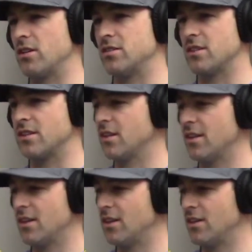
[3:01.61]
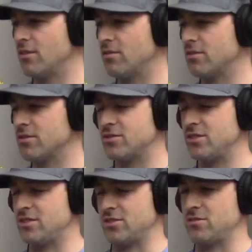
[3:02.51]
like, "Well,
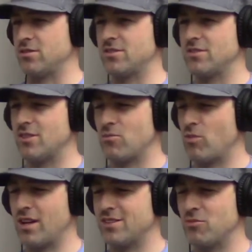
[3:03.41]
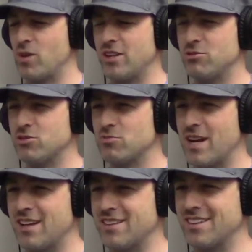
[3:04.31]
Jesus, why are you smiling?"